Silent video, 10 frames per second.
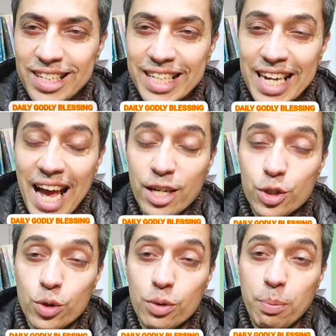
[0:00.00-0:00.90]
then I
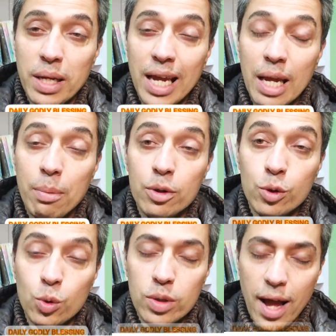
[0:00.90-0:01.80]
should be able to
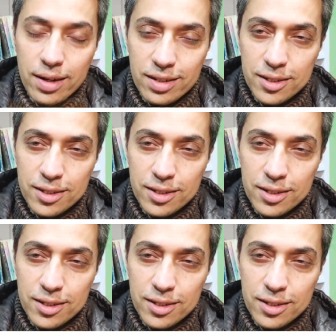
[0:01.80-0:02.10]
do that.